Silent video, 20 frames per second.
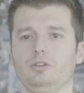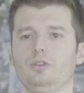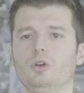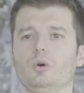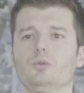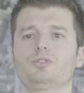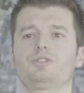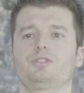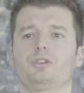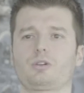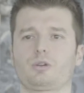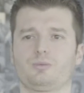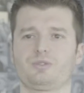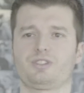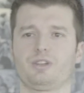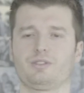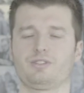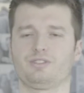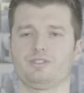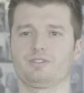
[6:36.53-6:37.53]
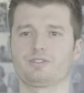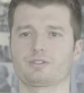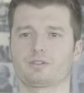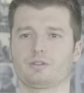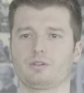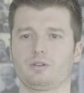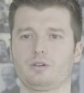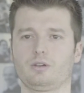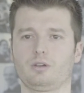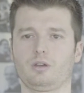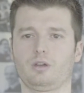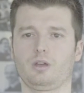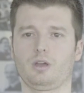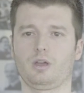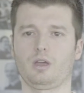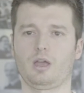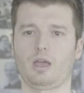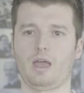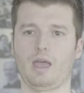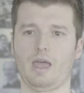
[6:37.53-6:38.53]
those circumstances,
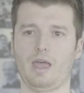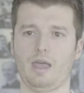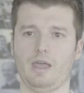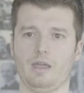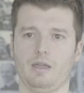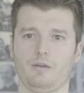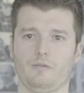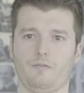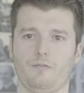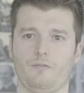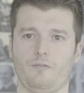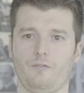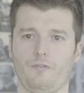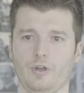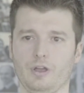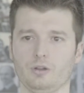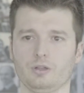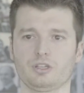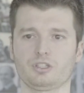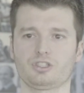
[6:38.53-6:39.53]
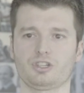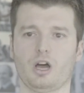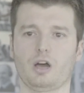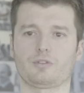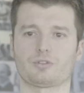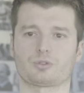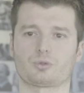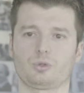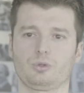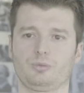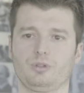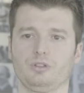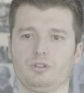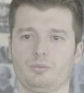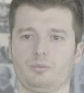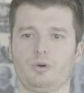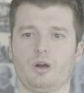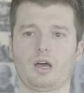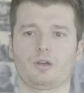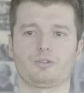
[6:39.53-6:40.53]
a failing JavaScript in the
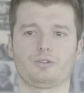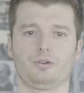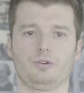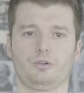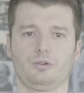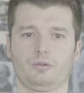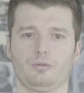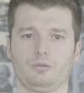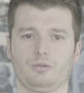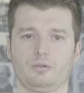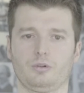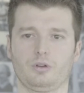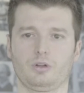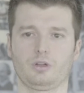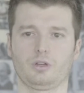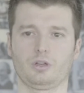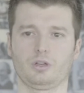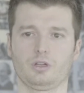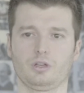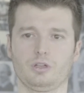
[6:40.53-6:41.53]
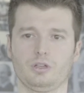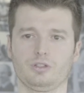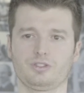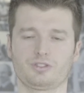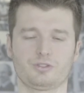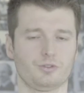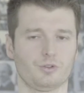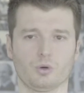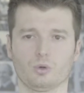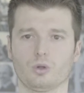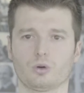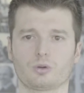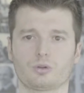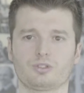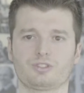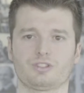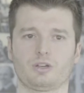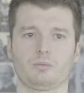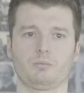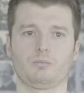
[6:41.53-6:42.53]
browser is no longer
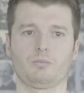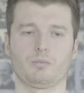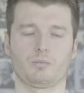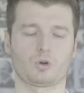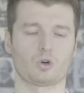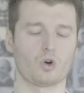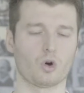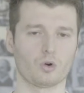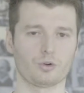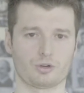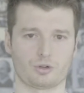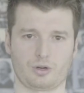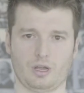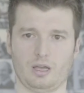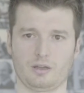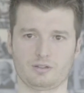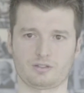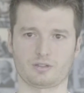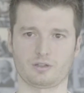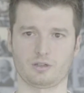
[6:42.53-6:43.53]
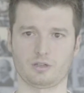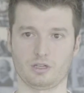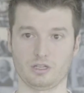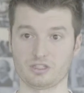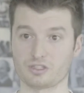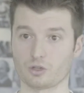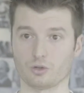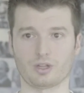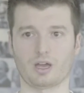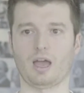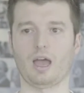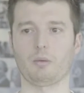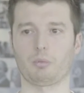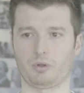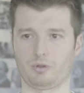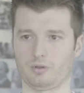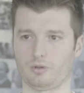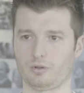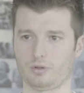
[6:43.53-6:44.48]
some corner case. It's gonna happen.